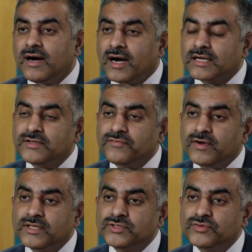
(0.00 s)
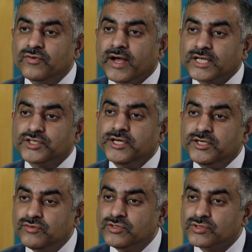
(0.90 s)
are the ones who actually
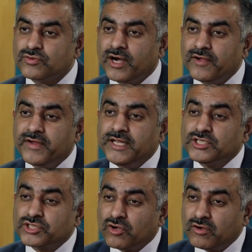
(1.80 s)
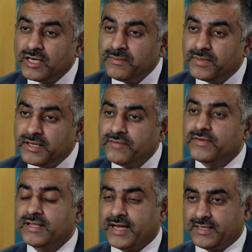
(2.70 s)
do so. I very strongly believe
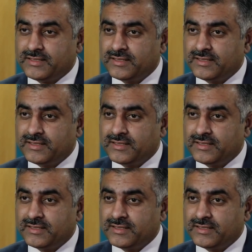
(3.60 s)
in that.